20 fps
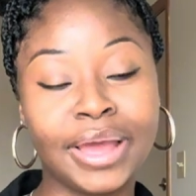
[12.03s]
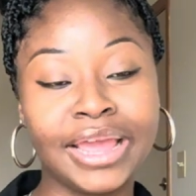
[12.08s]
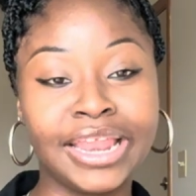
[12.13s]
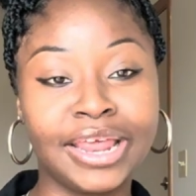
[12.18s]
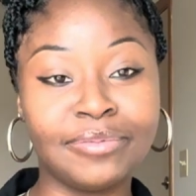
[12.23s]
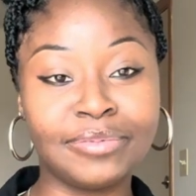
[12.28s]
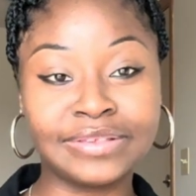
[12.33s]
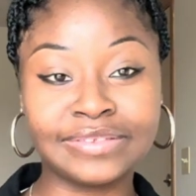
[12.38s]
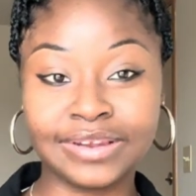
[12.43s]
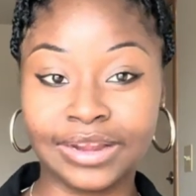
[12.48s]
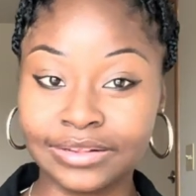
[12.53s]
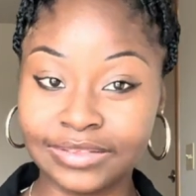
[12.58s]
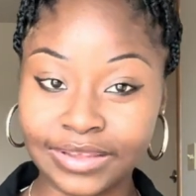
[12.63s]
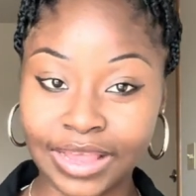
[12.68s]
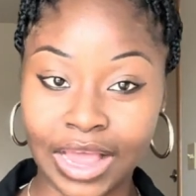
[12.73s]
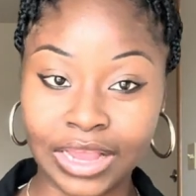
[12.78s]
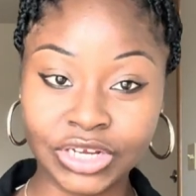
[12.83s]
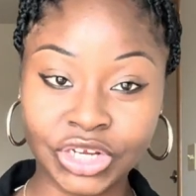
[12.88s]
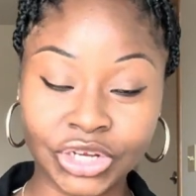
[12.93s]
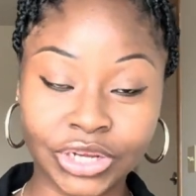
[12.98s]
name is
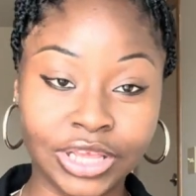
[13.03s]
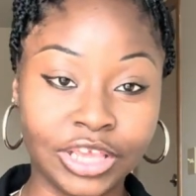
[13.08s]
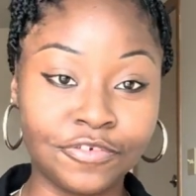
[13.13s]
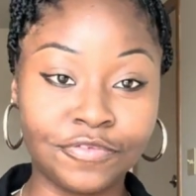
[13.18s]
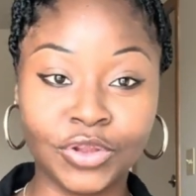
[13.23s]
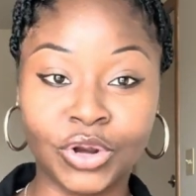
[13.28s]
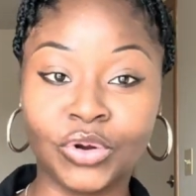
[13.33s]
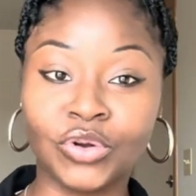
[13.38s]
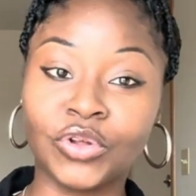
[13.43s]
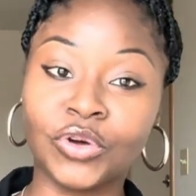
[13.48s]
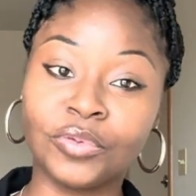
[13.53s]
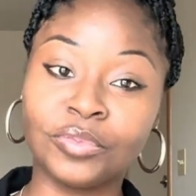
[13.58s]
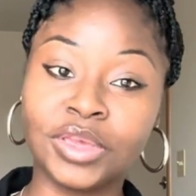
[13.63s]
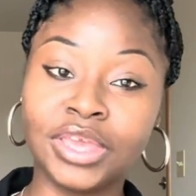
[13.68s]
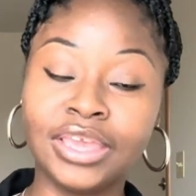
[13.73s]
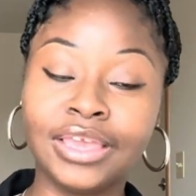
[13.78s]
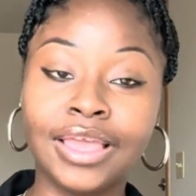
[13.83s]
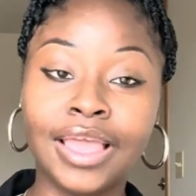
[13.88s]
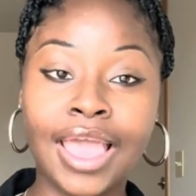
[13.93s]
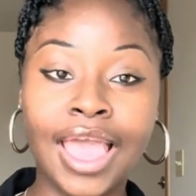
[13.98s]
Natasha, if you don't know
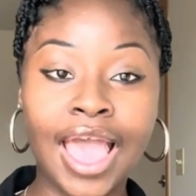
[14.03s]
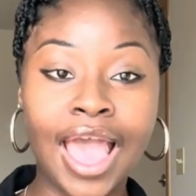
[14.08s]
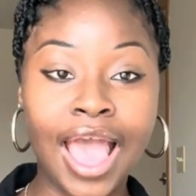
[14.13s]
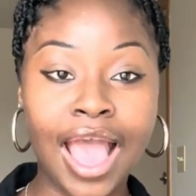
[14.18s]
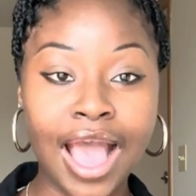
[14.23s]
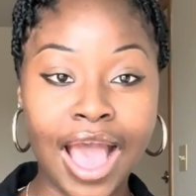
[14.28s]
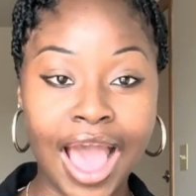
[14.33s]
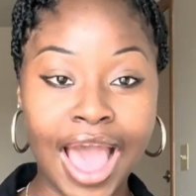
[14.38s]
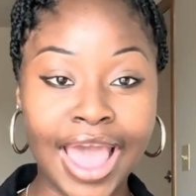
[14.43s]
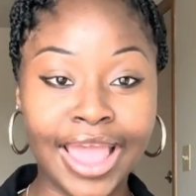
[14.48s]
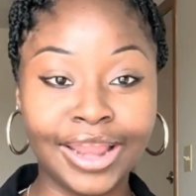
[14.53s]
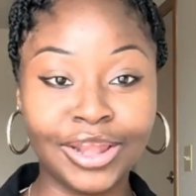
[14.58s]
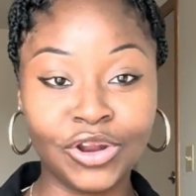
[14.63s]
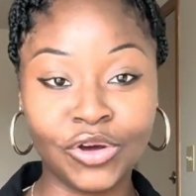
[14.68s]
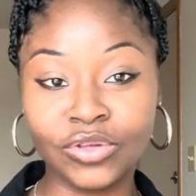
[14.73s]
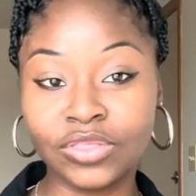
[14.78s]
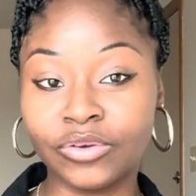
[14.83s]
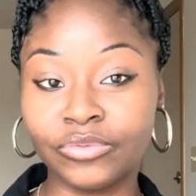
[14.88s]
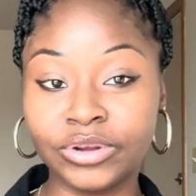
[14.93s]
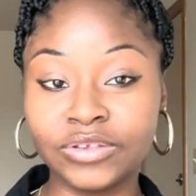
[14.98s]
me. I
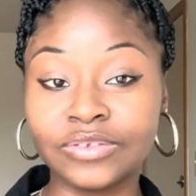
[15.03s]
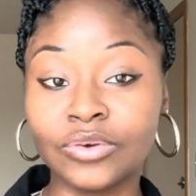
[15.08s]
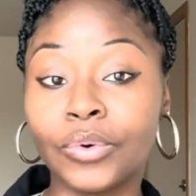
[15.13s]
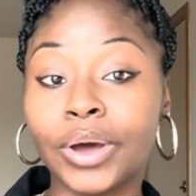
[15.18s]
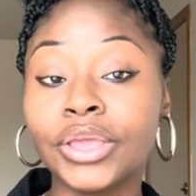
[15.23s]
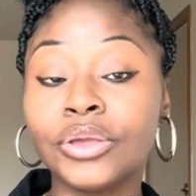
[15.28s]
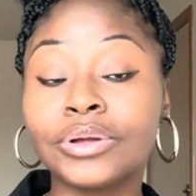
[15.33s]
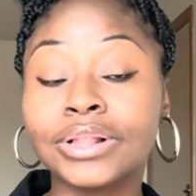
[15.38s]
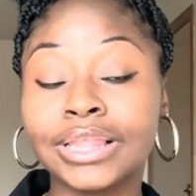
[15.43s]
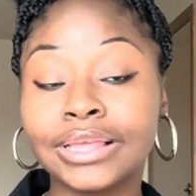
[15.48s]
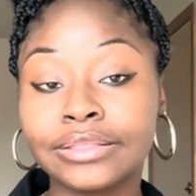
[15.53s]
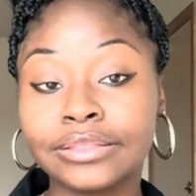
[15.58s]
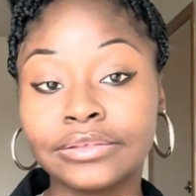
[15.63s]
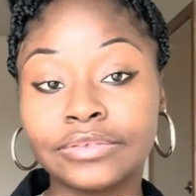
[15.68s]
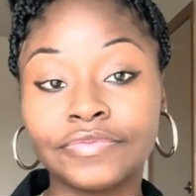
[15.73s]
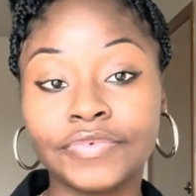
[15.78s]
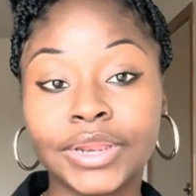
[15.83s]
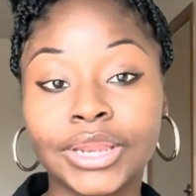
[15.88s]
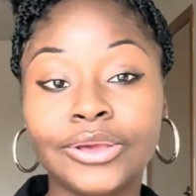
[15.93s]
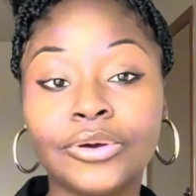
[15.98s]
know the reason why you clicked this
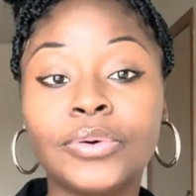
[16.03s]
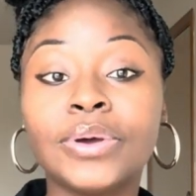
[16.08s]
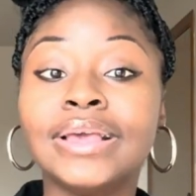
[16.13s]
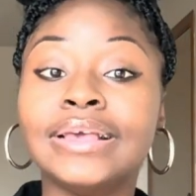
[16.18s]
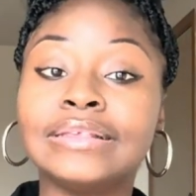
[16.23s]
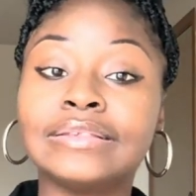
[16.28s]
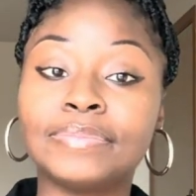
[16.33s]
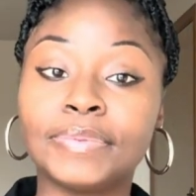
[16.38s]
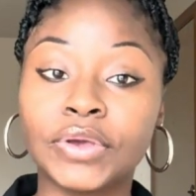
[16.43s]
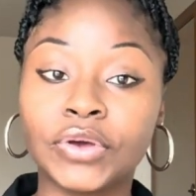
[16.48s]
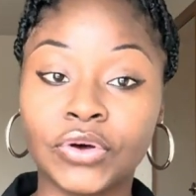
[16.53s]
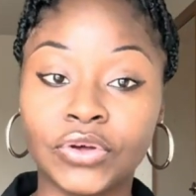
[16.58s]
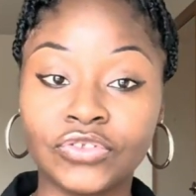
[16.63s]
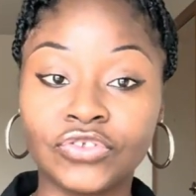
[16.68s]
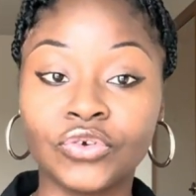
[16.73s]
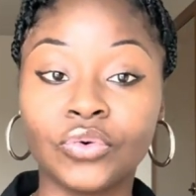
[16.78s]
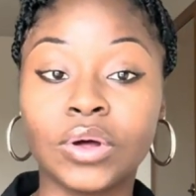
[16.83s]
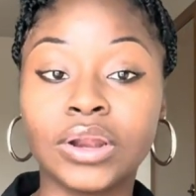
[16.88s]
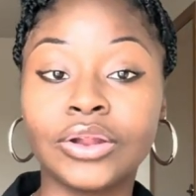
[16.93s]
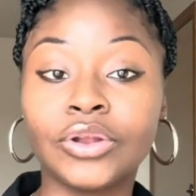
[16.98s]
video is because
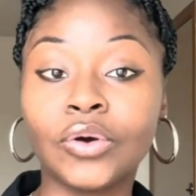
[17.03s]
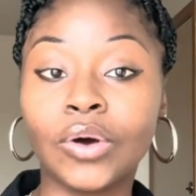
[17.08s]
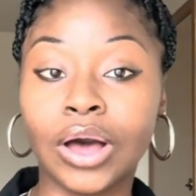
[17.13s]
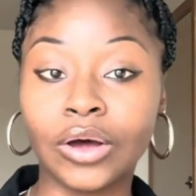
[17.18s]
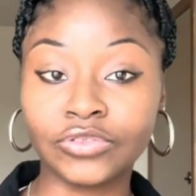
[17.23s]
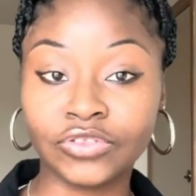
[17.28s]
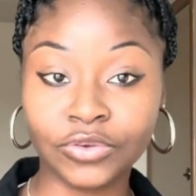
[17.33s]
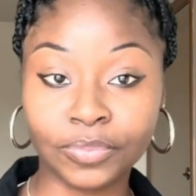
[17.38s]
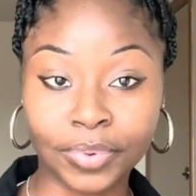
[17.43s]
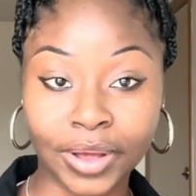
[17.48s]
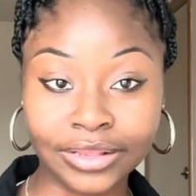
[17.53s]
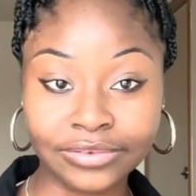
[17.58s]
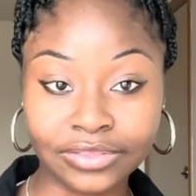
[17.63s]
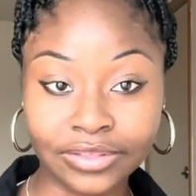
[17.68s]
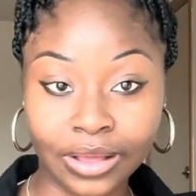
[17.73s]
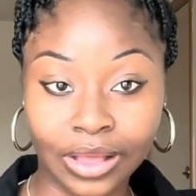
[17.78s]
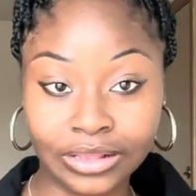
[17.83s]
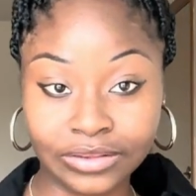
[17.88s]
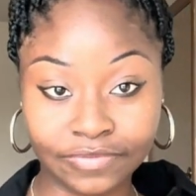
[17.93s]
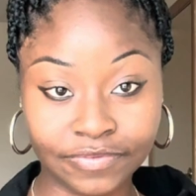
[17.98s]
you want to know how to pass the
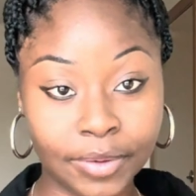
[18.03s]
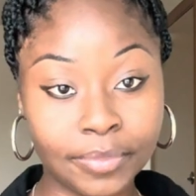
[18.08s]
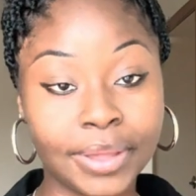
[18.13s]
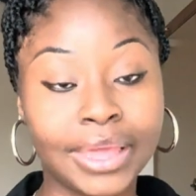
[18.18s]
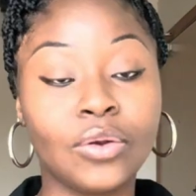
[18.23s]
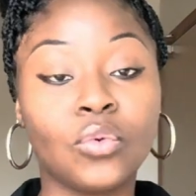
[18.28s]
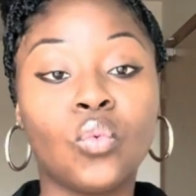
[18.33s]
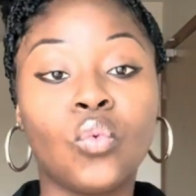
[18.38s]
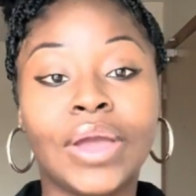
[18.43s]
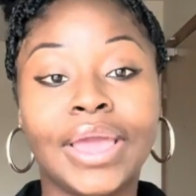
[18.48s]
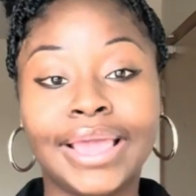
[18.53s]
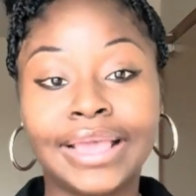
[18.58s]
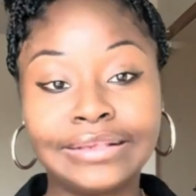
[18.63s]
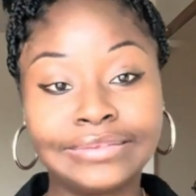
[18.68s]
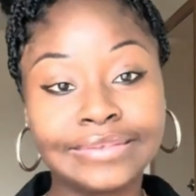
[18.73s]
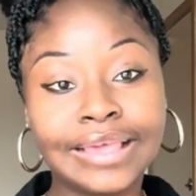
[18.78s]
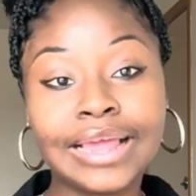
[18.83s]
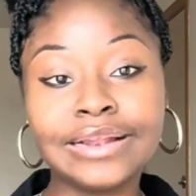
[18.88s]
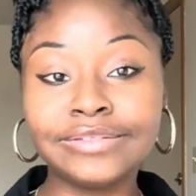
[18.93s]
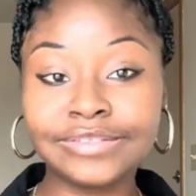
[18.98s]
ASVAB and
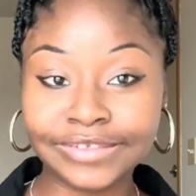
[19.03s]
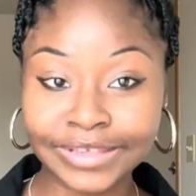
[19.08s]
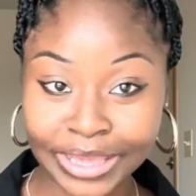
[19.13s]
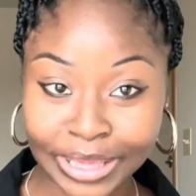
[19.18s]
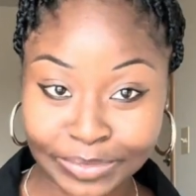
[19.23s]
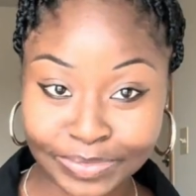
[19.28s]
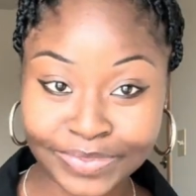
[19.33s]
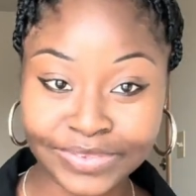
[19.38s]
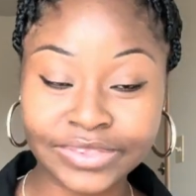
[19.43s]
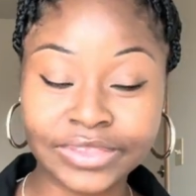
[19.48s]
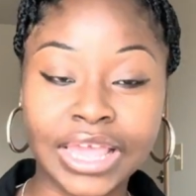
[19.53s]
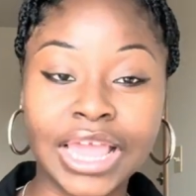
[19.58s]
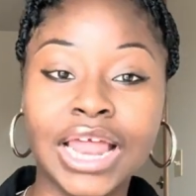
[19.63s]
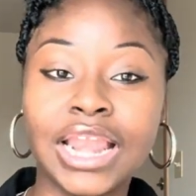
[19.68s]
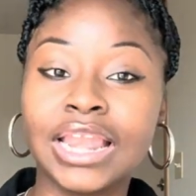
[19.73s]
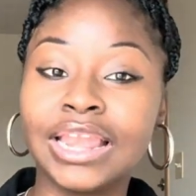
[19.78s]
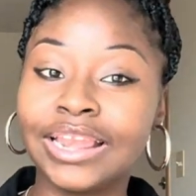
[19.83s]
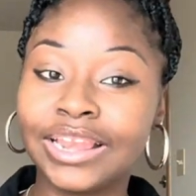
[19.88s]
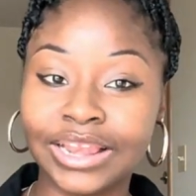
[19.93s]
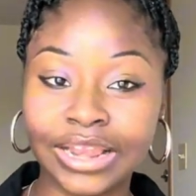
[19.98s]
ways and tips
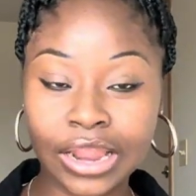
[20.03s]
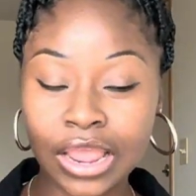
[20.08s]
and